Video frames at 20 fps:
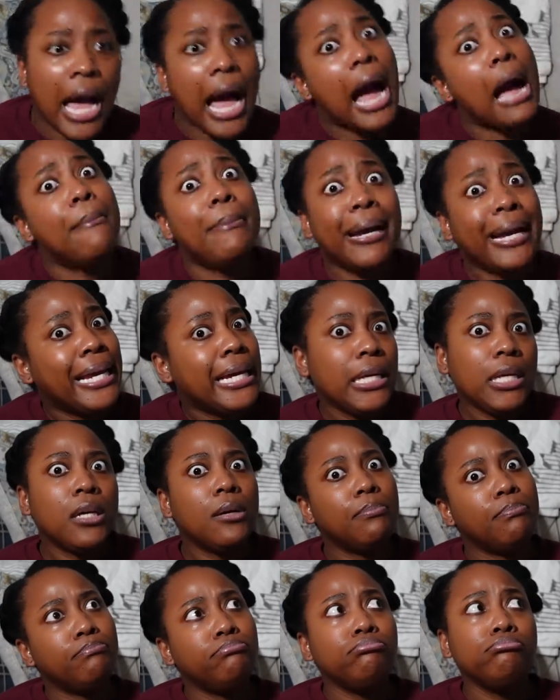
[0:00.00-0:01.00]
I might end
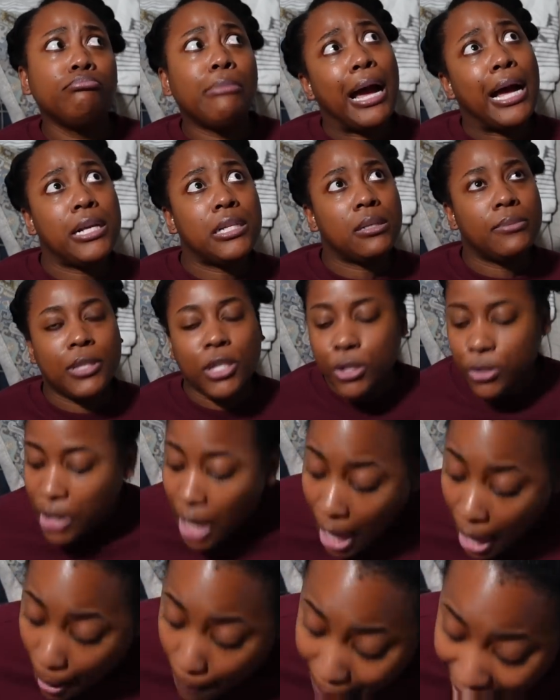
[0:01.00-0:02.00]
up buying some of those,
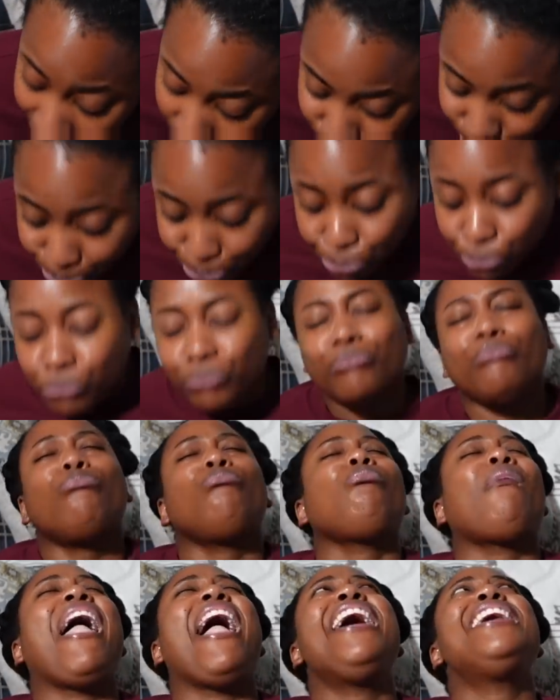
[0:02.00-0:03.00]
but
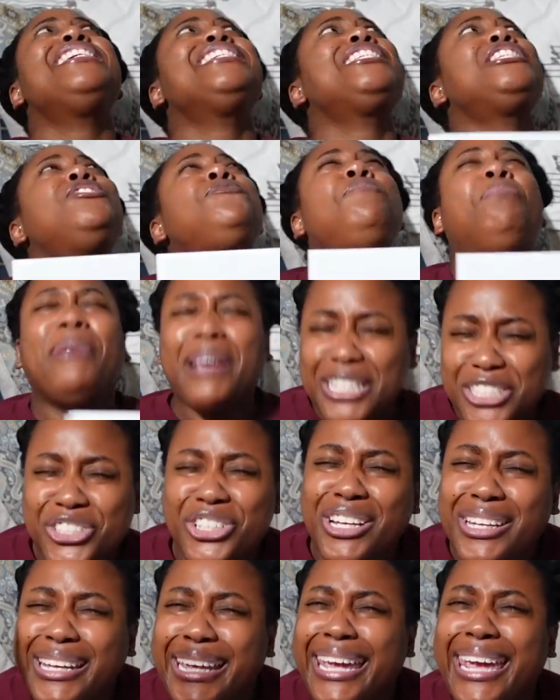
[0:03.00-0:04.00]
especially
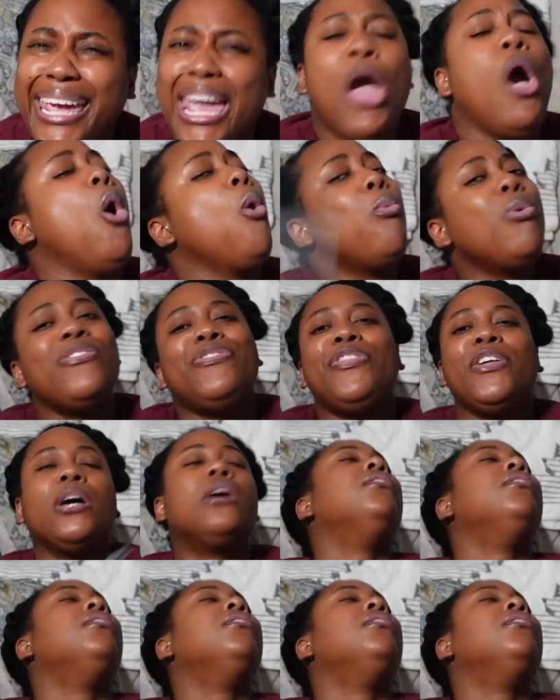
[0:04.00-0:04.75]
with the,